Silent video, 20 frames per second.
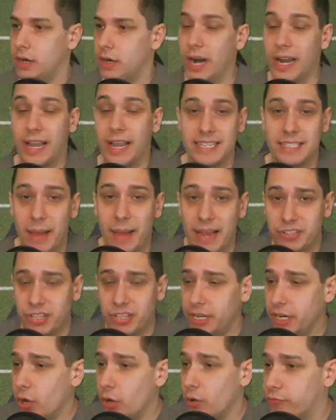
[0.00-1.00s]
All right, guys, I'm actually
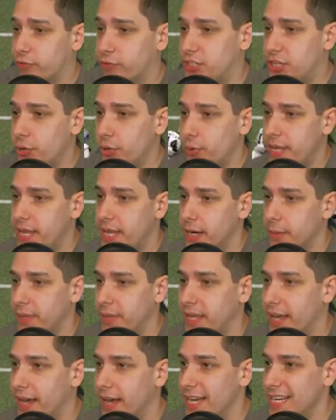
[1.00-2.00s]
going to go for two here
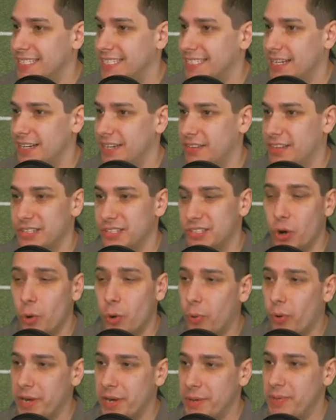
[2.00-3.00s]
because there's no
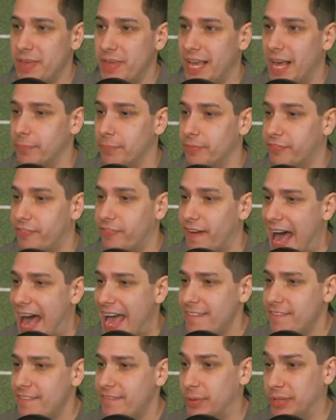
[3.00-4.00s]
point in being up
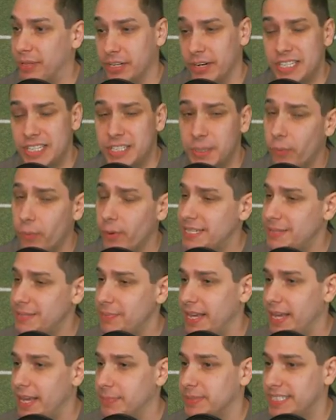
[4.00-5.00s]
five, but there is a point to
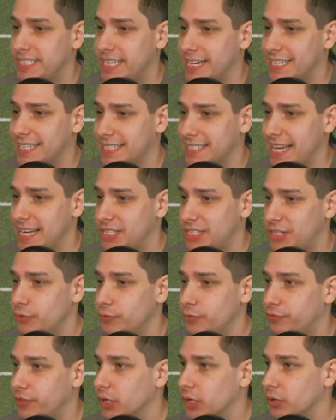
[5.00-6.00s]
being up six because that's two
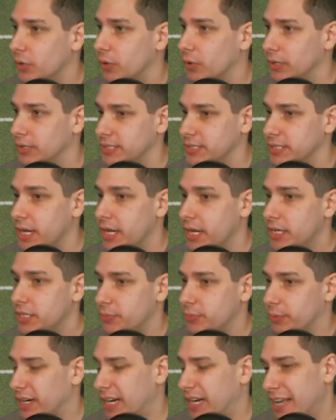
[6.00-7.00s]
field goals.
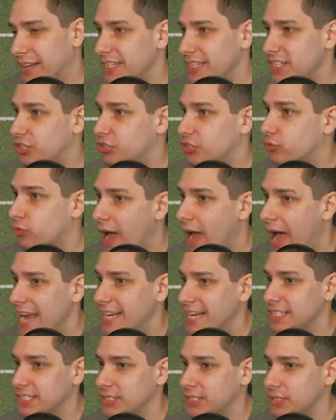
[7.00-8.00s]
So we're going to at least try
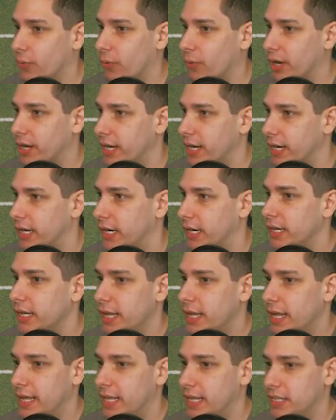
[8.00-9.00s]
to score here
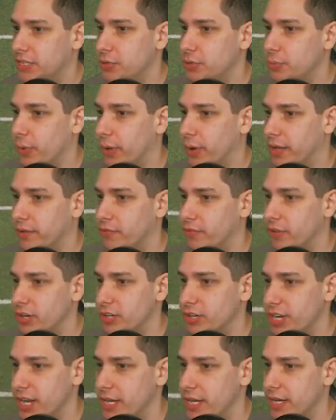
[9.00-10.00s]
and get the two-point
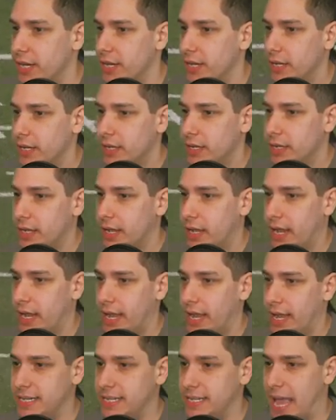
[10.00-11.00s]
conversion.
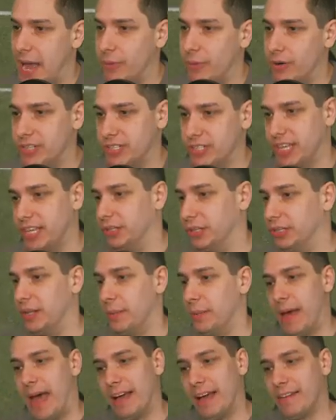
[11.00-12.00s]
And yeah, we're just killed in the
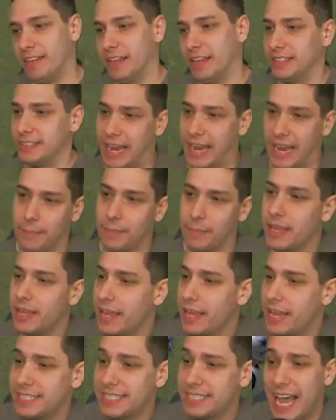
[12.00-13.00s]
backfield. Damn.
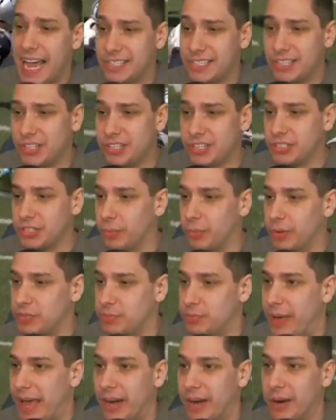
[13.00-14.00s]
His guys are just so much
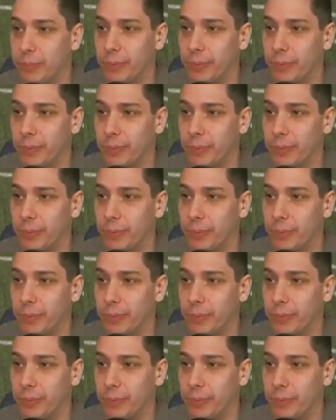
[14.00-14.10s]
better,